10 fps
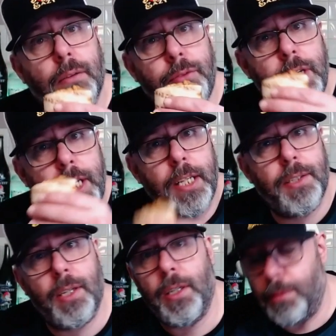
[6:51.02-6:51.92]
for your dinner
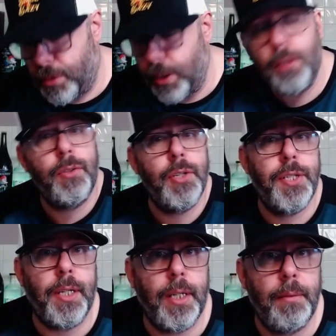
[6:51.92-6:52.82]
time or your lunch
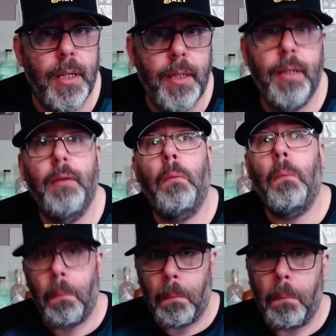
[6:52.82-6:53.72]
time
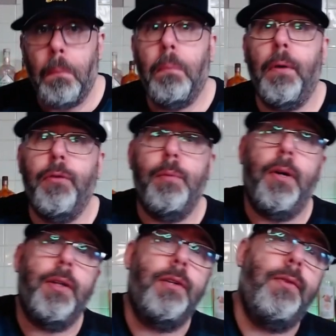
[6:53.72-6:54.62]
thumbs up
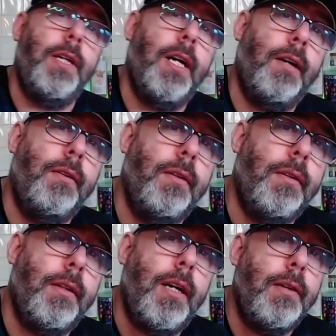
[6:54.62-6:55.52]
on this video
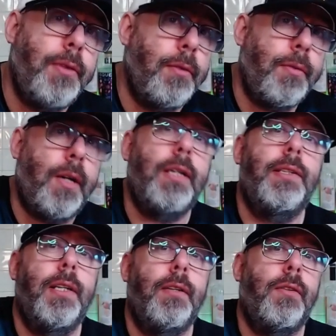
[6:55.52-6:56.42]
if you've liked
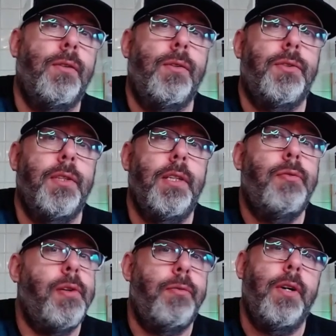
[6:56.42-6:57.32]
it, of course.
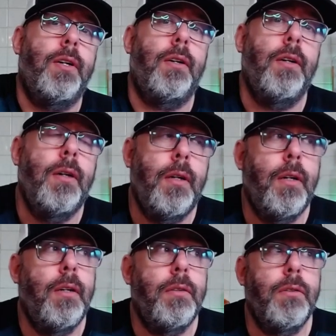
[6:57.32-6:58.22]
If you've not,
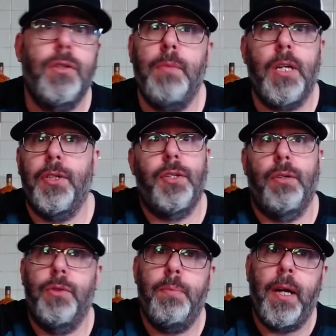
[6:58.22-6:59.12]
just smash the
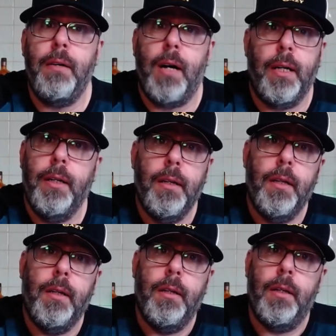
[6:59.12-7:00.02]
thumbs up anyway.
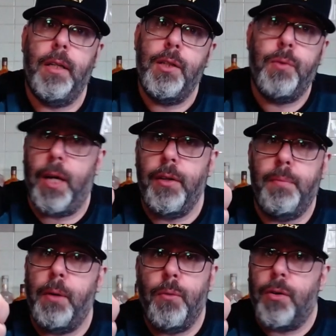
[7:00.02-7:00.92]
At least we know you've
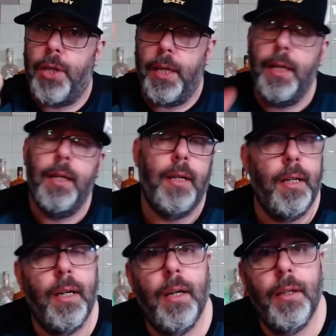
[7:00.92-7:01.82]
been watching.
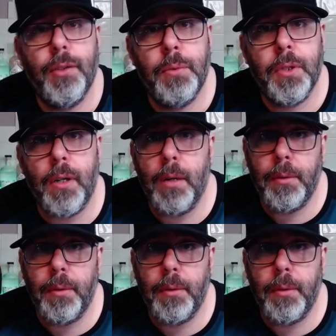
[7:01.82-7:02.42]
Subscribe